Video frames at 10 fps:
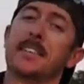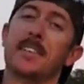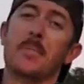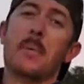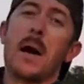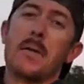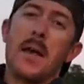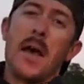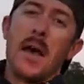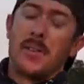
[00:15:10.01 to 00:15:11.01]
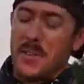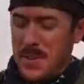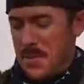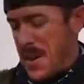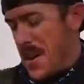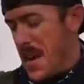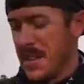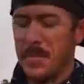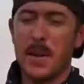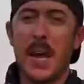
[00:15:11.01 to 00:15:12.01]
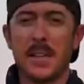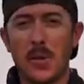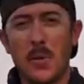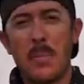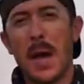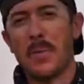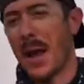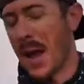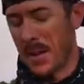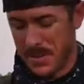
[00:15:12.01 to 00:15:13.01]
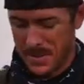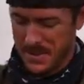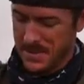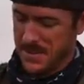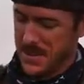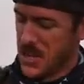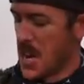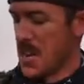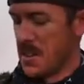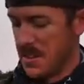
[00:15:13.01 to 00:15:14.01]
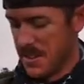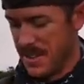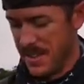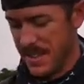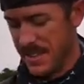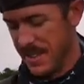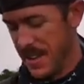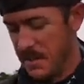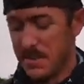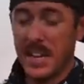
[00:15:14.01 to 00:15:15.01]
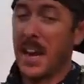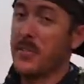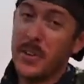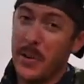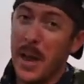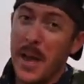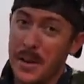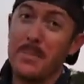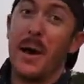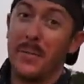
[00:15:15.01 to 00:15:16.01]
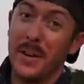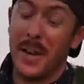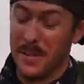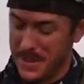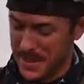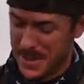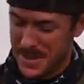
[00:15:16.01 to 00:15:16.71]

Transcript: A little mountain house. Who hadn't had them a nice old mountain house? Jeez. I don't think I've ever had a mountain house.